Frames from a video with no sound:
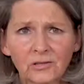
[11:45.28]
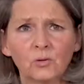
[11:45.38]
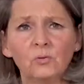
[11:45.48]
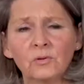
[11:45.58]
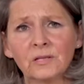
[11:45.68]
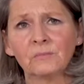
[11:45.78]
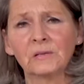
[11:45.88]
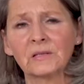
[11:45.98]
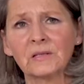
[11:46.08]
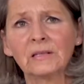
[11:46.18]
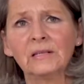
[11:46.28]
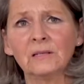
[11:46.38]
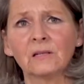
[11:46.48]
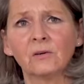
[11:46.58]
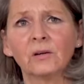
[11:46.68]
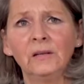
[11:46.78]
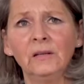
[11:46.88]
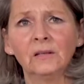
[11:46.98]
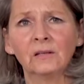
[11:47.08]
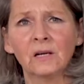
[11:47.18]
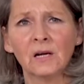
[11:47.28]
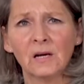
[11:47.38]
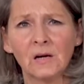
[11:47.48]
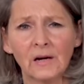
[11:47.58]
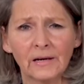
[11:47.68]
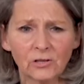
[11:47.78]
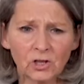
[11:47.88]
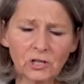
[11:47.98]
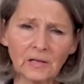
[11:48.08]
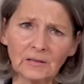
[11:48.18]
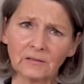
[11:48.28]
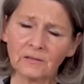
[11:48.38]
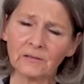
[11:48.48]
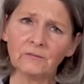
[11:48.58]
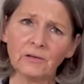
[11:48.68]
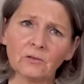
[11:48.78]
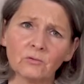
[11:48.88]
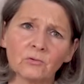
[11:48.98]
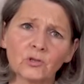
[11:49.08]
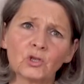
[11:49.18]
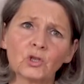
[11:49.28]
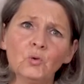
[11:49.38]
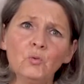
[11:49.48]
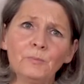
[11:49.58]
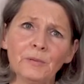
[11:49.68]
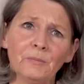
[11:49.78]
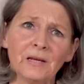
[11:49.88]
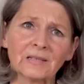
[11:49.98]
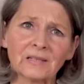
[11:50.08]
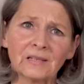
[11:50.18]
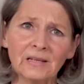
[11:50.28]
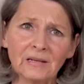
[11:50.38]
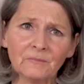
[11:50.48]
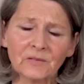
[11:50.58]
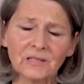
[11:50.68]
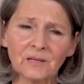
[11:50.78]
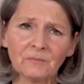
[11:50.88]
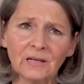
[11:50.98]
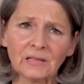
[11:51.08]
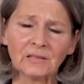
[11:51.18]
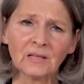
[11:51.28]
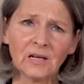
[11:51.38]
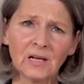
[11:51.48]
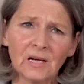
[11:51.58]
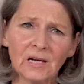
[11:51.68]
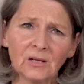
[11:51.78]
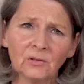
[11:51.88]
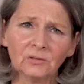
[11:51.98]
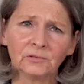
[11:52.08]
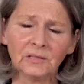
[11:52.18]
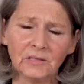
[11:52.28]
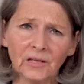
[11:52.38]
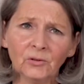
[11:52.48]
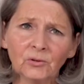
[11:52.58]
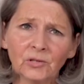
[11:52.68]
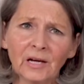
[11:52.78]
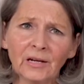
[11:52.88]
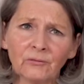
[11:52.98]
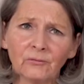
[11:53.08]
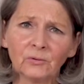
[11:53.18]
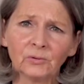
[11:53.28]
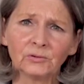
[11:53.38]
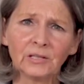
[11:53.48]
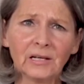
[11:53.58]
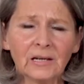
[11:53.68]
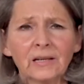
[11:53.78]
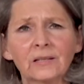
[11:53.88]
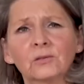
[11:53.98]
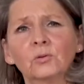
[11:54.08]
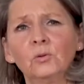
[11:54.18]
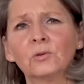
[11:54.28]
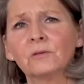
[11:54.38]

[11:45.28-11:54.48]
galactose, so the child also has a strong development spurt in the first year of life and in brain maturation.